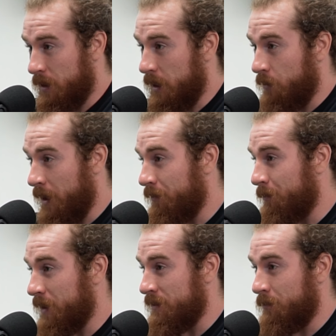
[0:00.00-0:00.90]
and you have the
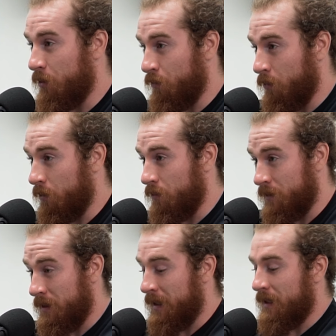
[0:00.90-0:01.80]
best of both
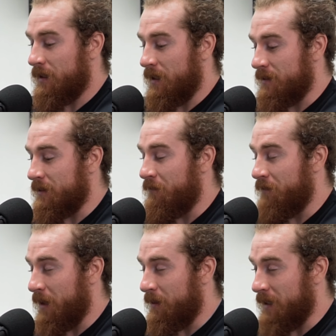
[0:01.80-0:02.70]
worlds, that is a
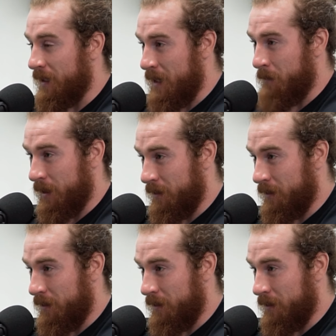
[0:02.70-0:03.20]
very dynamic